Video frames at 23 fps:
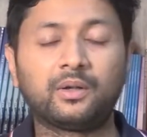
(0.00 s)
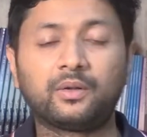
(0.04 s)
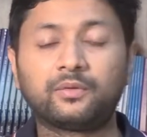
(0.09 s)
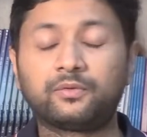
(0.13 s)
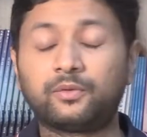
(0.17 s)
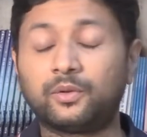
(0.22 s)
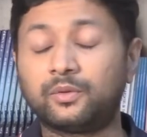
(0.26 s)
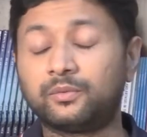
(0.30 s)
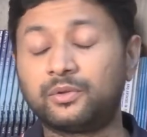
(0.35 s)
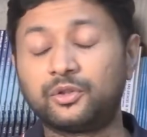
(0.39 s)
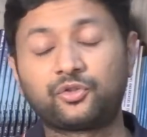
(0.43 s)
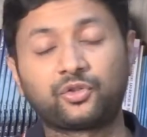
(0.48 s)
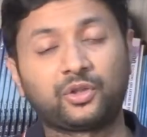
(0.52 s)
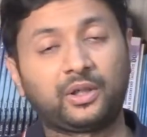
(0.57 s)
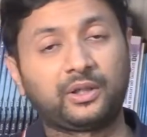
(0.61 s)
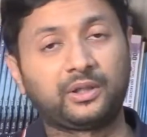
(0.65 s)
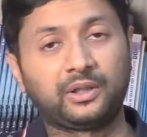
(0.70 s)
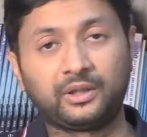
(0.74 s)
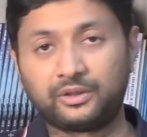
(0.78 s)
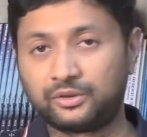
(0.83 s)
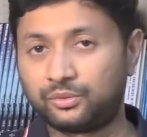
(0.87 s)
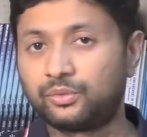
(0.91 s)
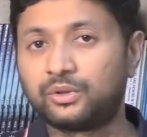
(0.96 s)
for which I
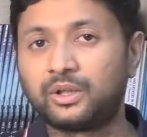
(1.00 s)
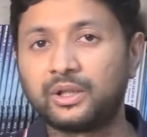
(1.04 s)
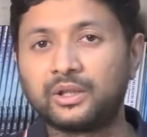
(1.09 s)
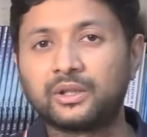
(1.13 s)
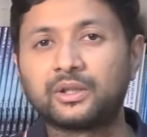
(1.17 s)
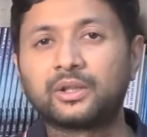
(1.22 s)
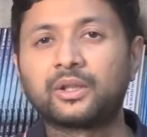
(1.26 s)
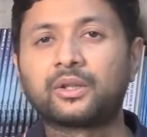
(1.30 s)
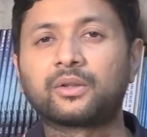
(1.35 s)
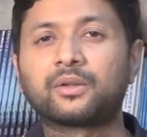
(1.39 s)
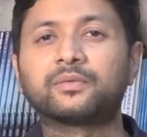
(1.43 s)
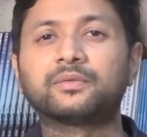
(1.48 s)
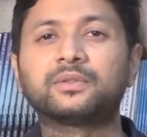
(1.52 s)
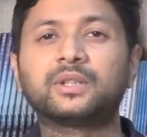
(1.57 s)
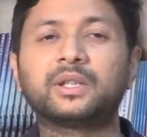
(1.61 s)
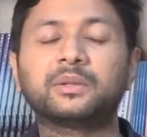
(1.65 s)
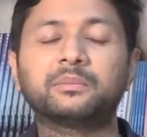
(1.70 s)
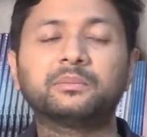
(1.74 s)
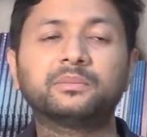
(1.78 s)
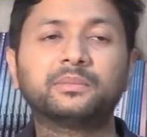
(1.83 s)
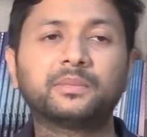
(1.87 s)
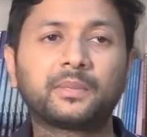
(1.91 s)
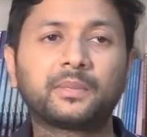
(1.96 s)
had to take care of them.